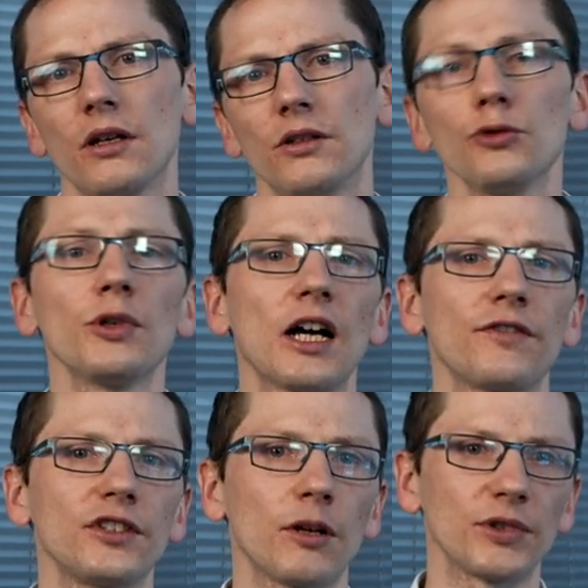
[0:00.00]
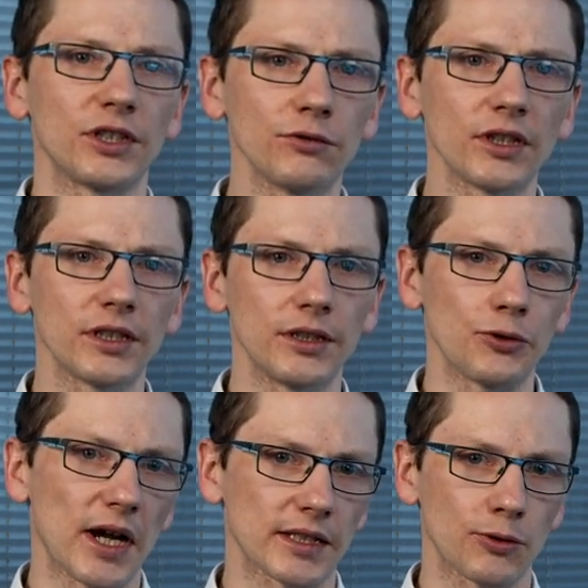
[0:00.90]
You will have the opportunity to
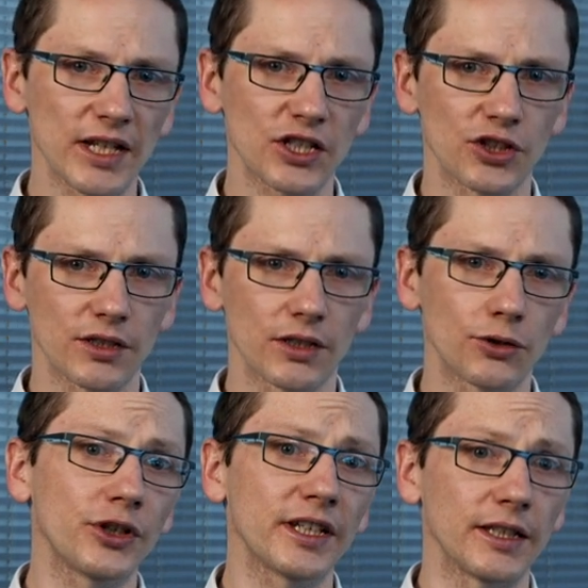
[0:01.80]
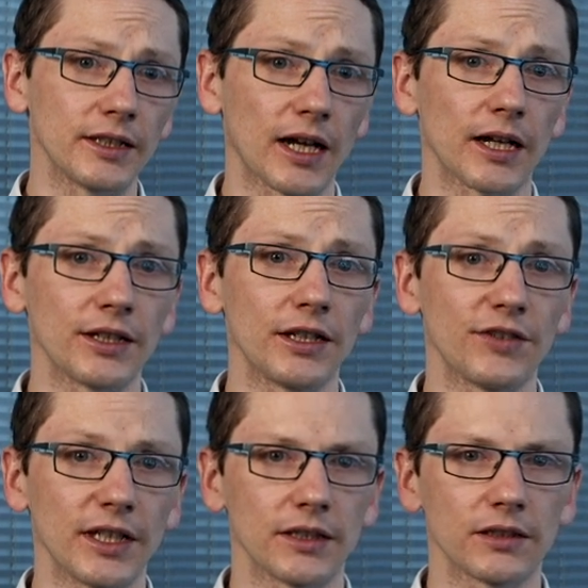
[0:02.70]
ask questions during the entire
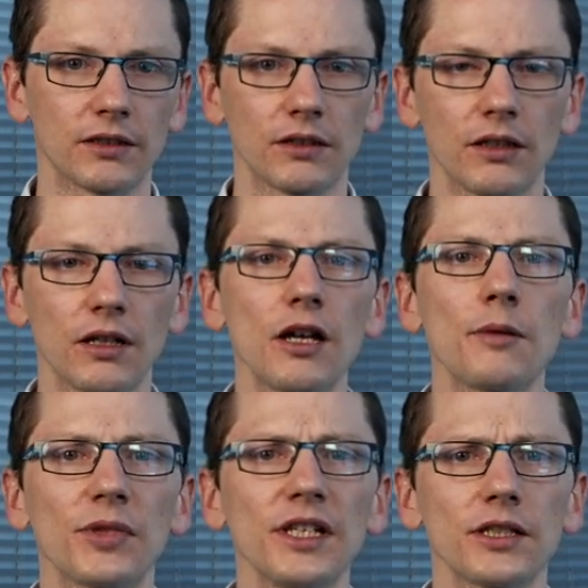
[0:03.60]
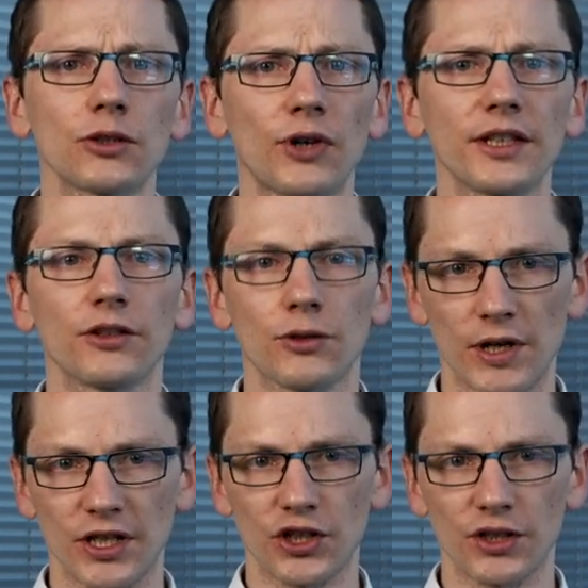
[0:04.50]
event. Please write your
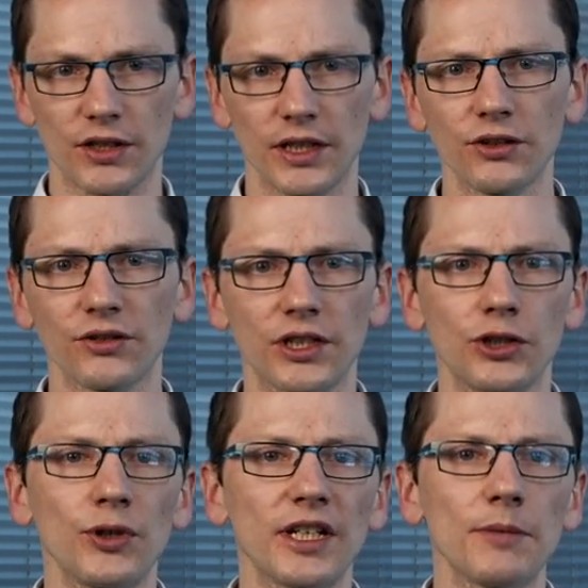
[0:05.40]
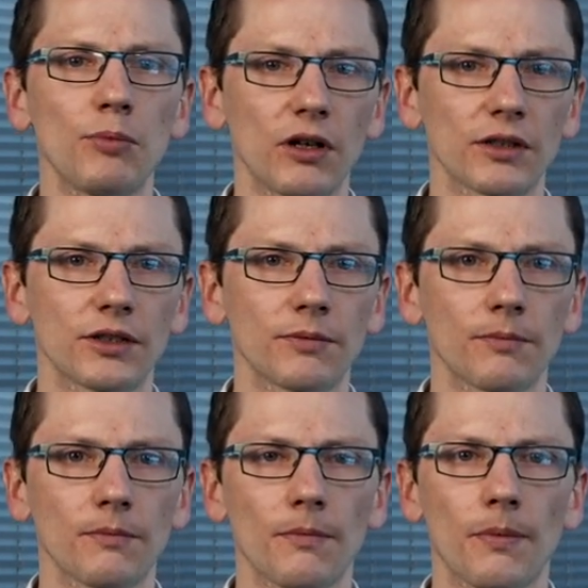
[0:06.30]
questions into the Q&A box.
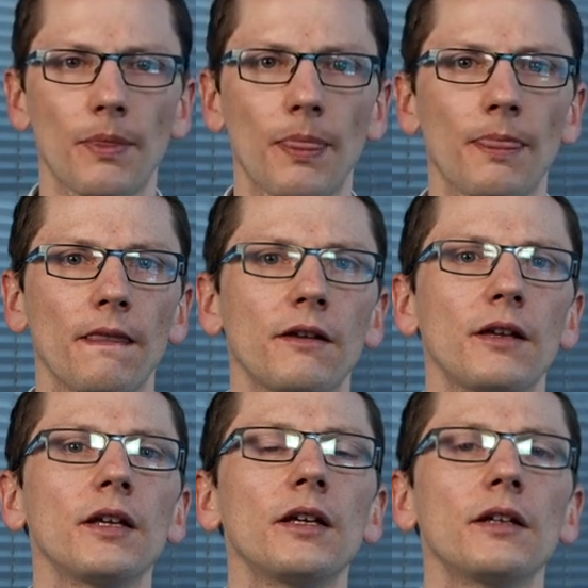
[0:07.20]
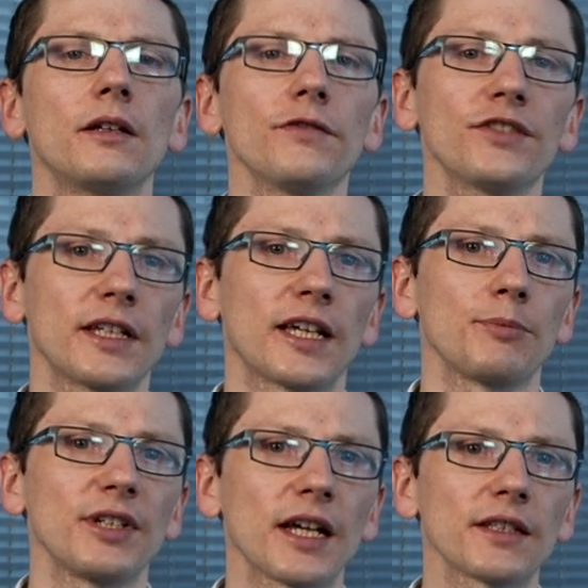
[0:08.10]
If they can
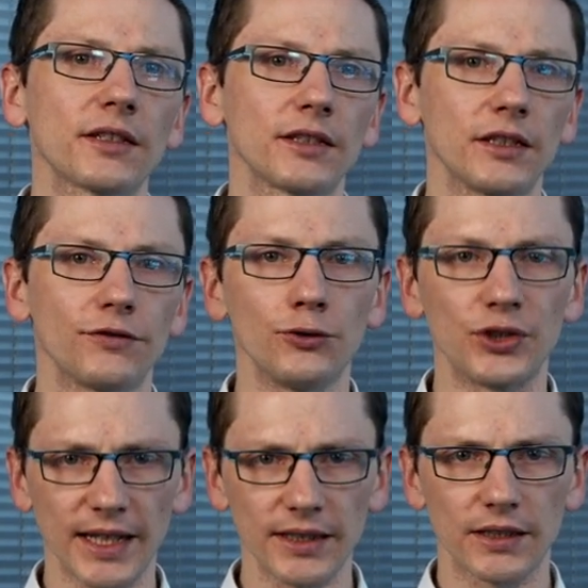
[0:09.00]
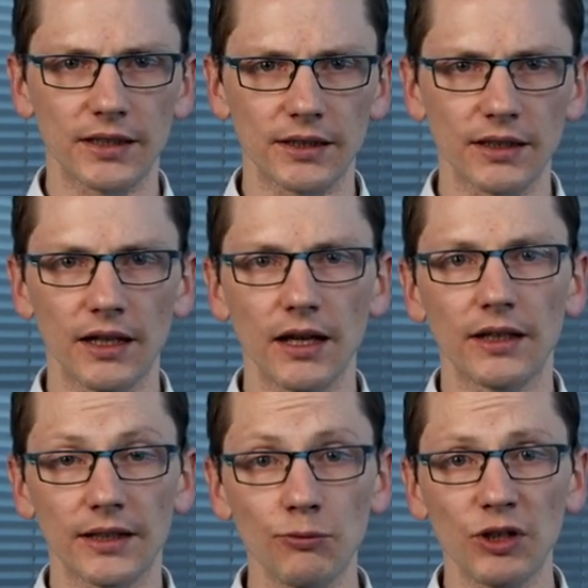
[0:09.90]
be answered in a few sentences,
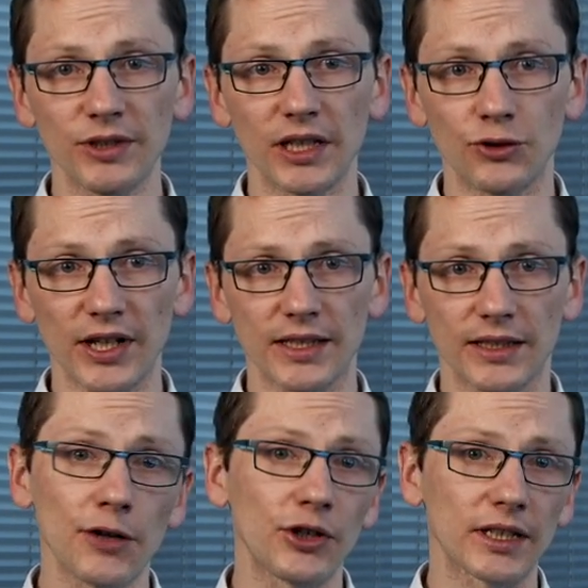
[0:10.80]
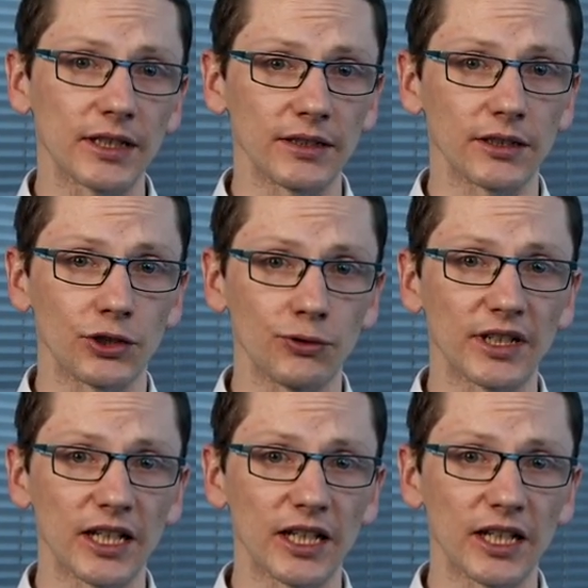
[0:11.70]
they will be addressed directly in the Q&A